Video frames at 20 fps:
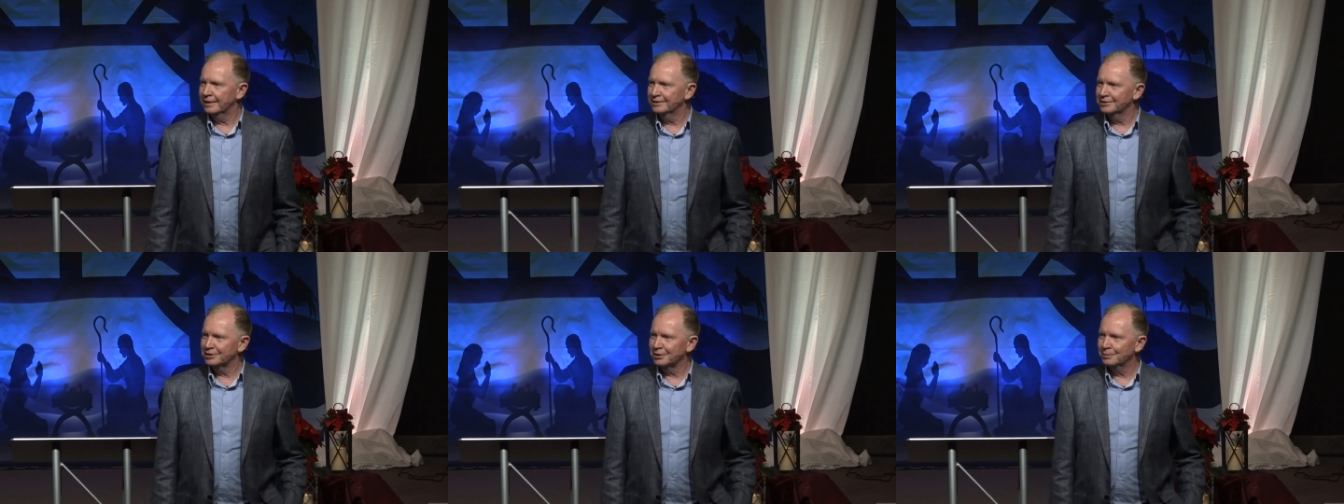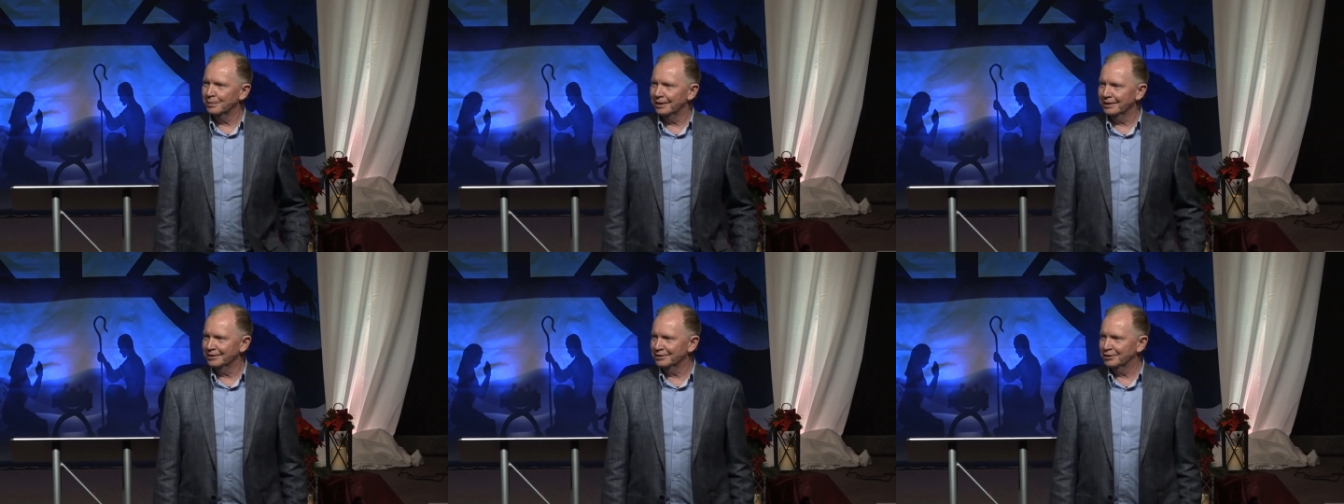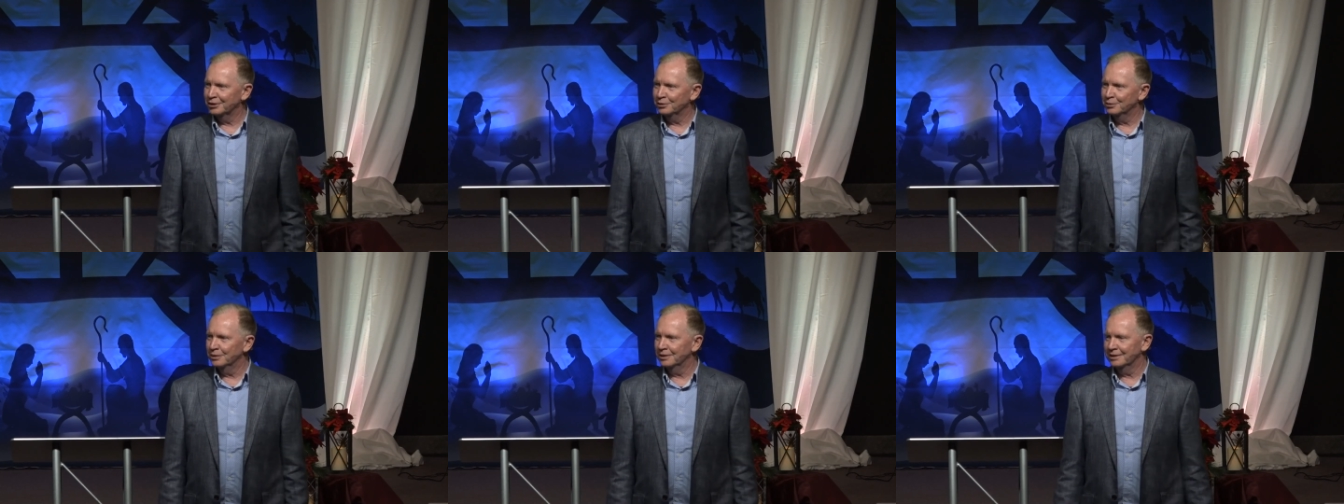somebody
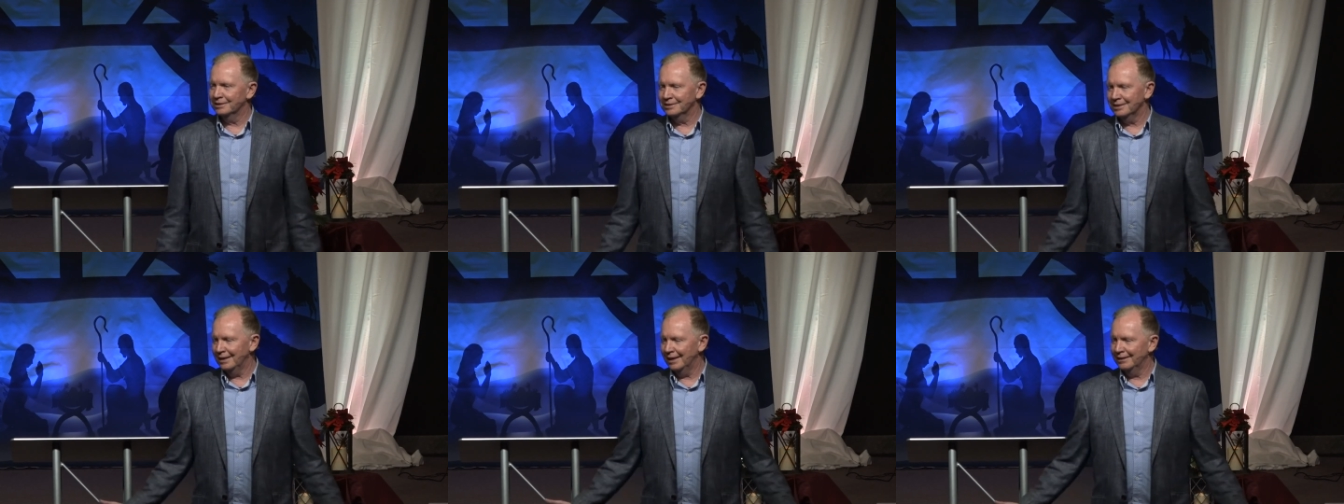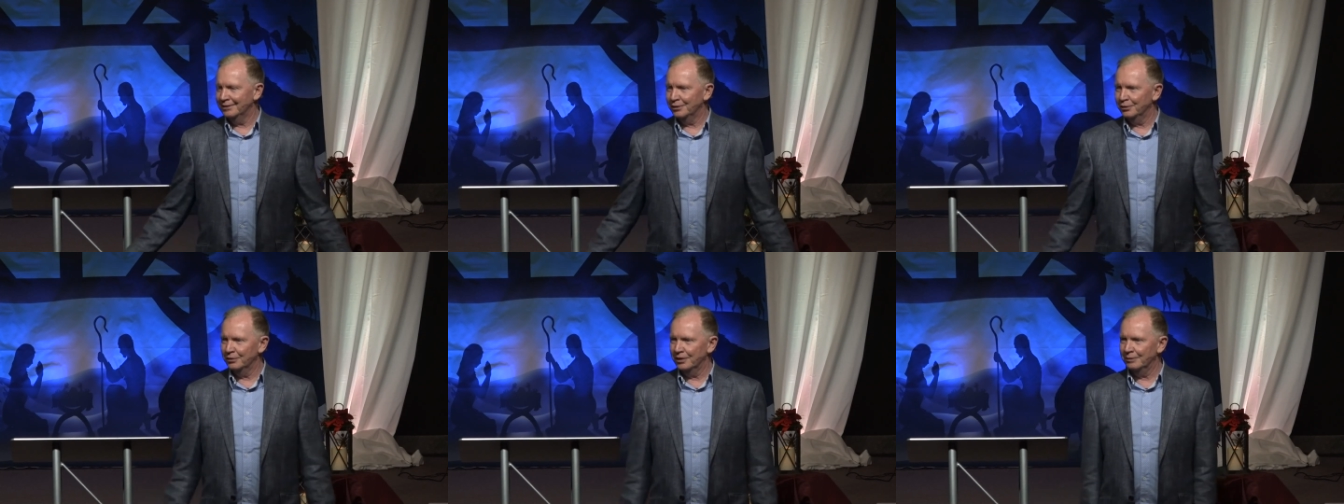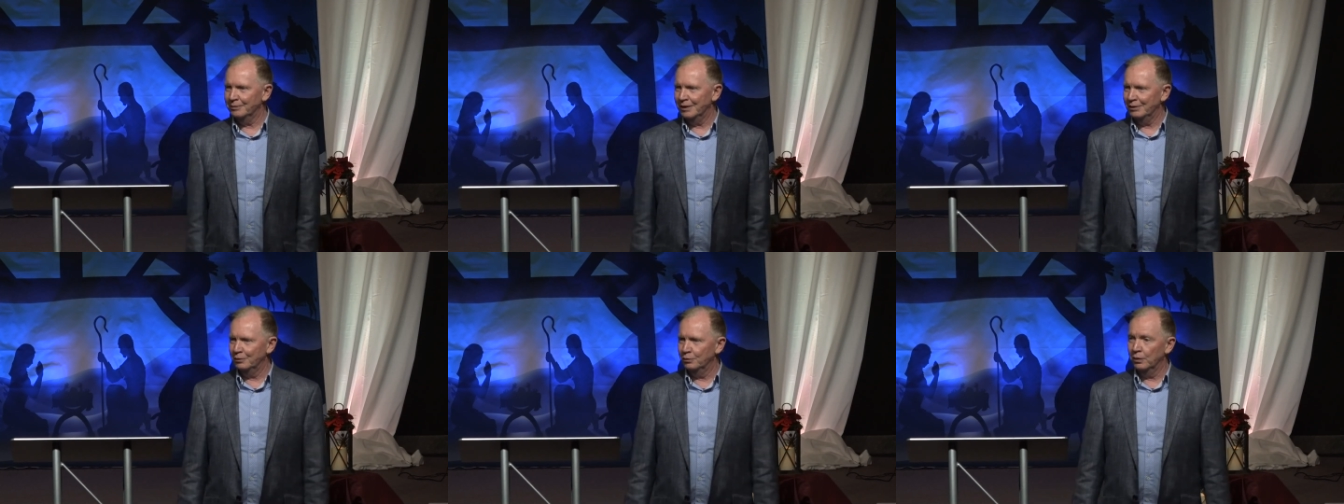told me this, and I know they
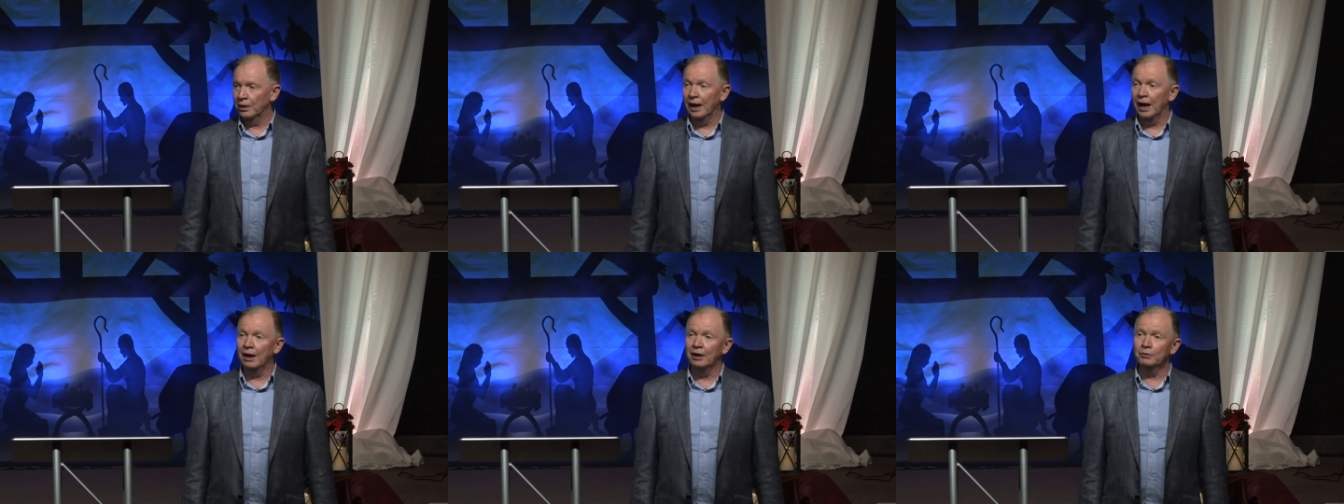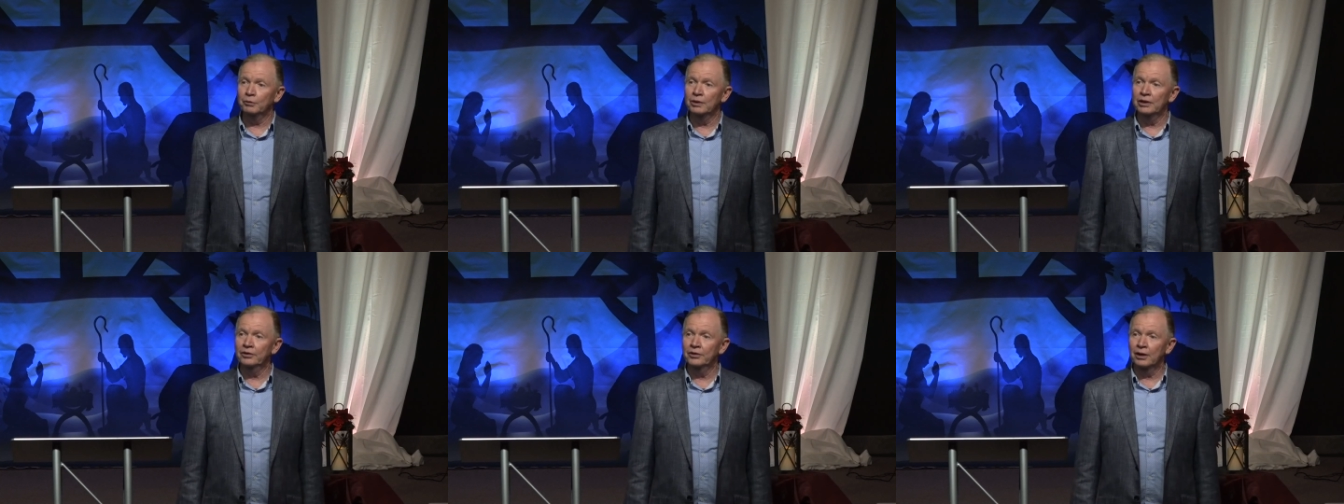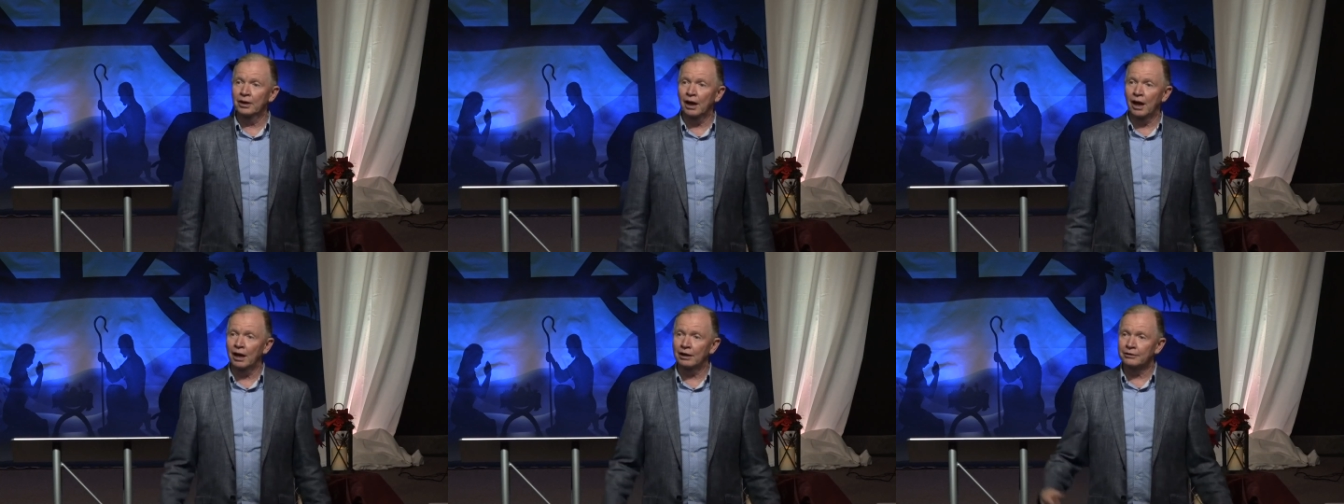mean, when I win the
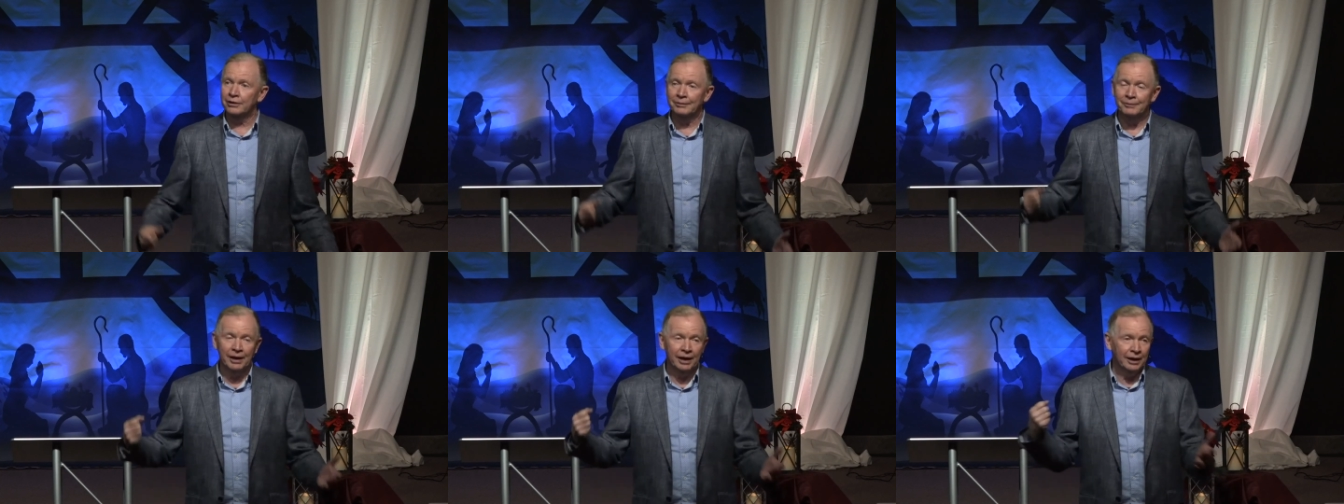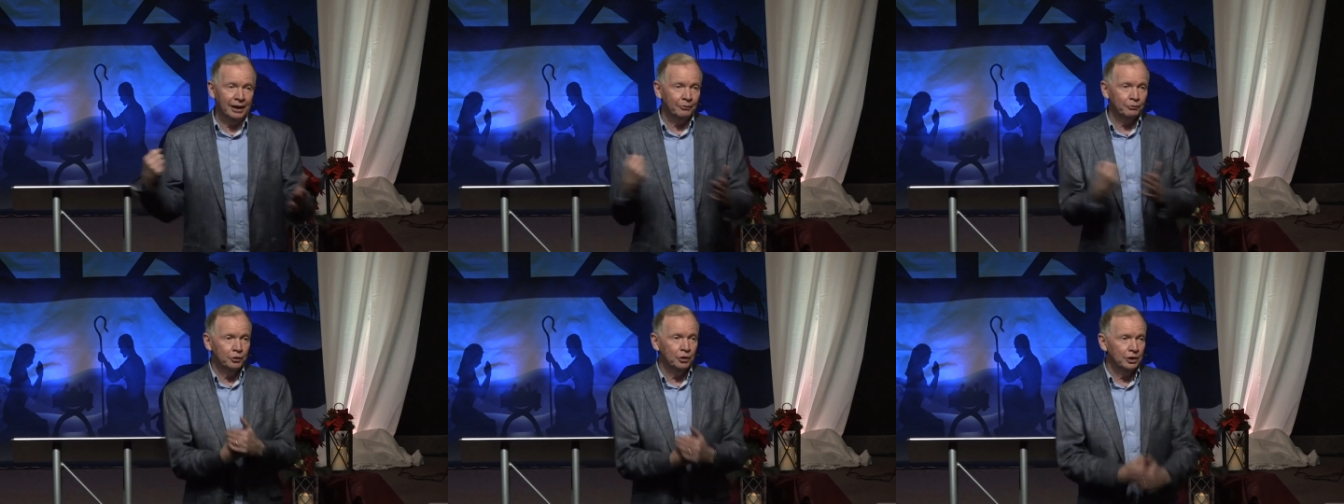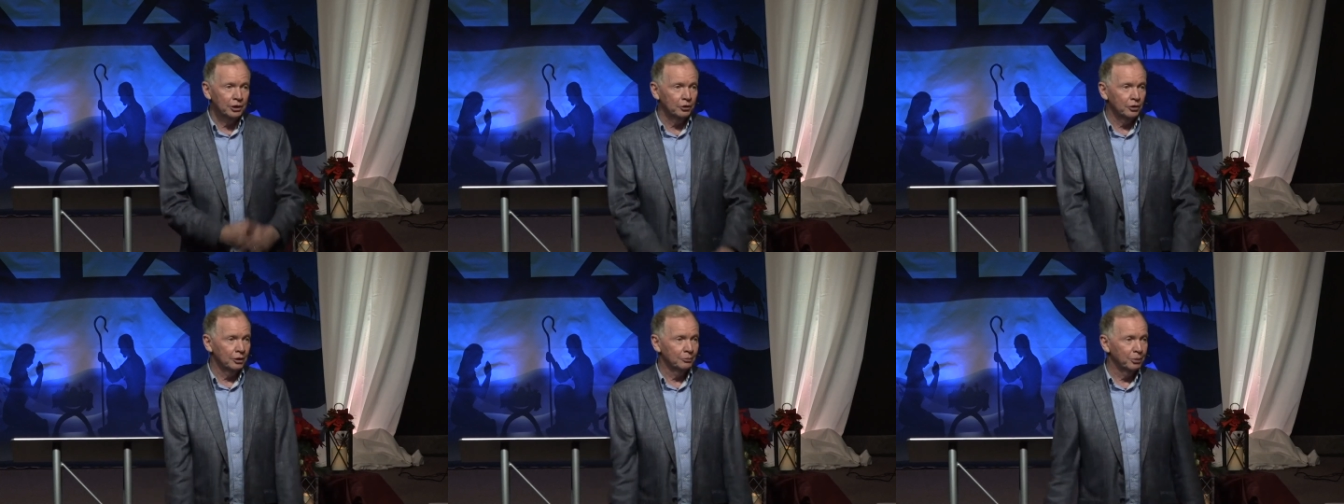lottery, man, I'm
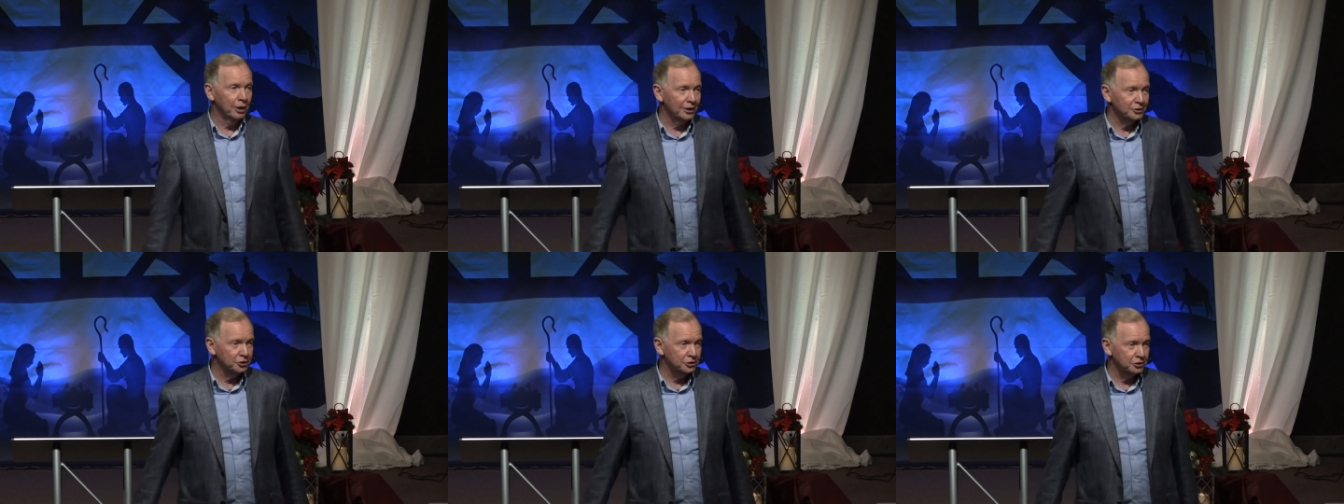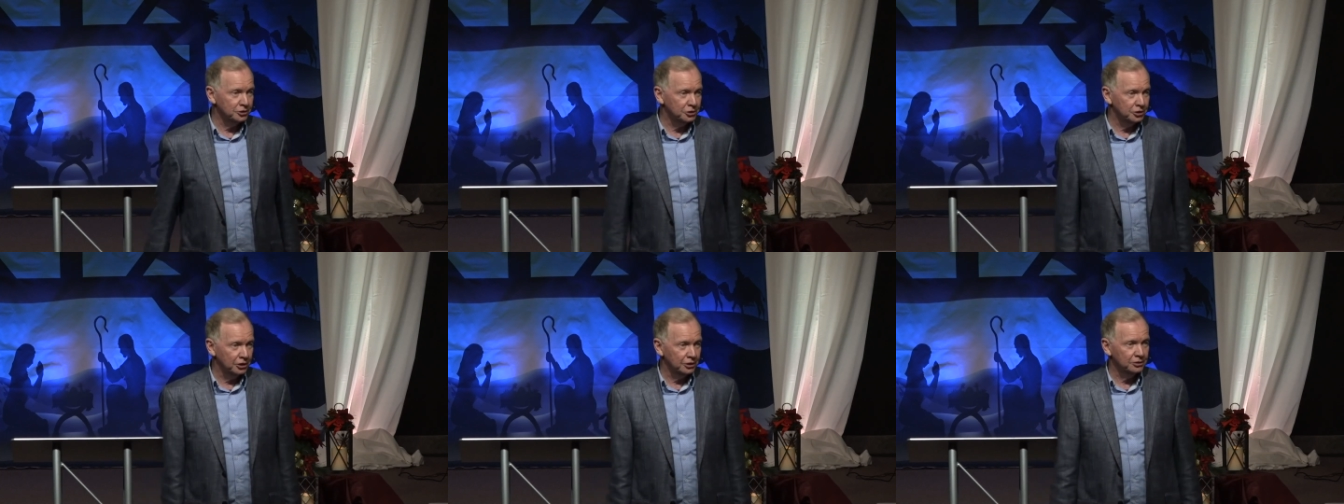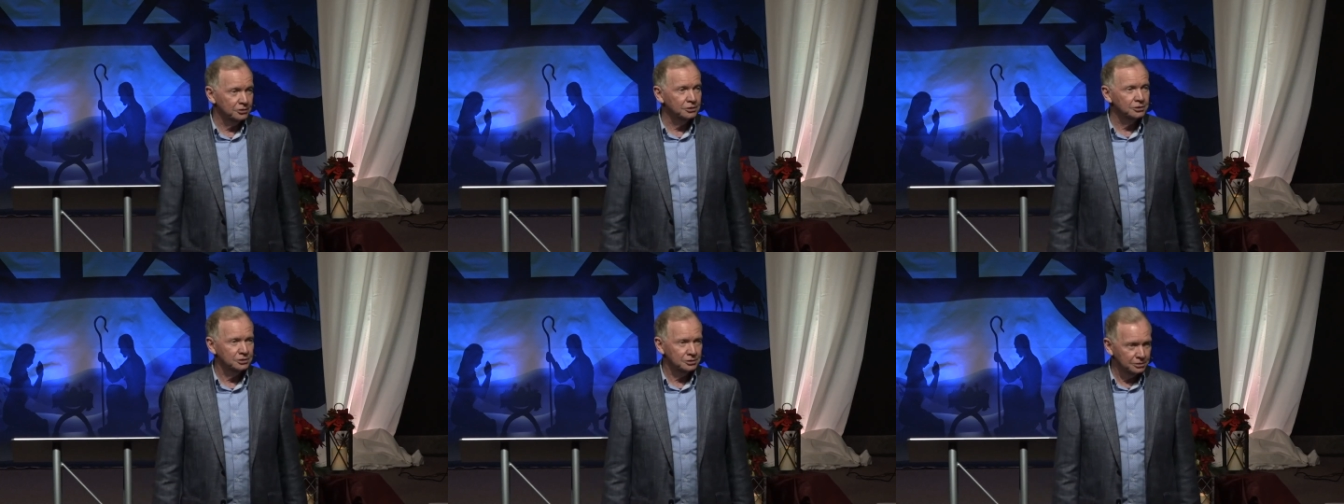really going to bless the
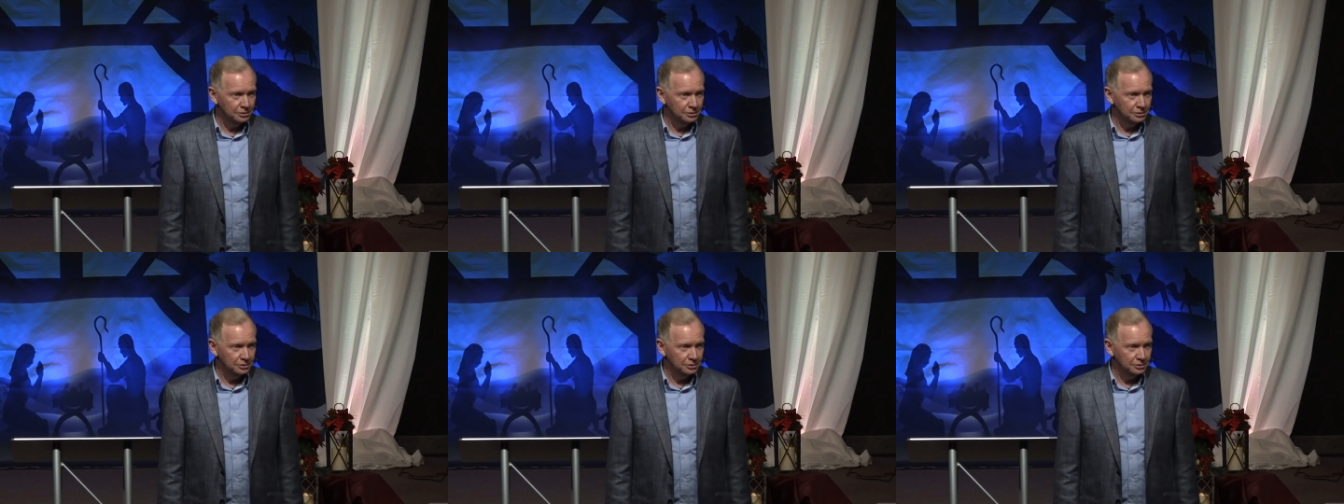church.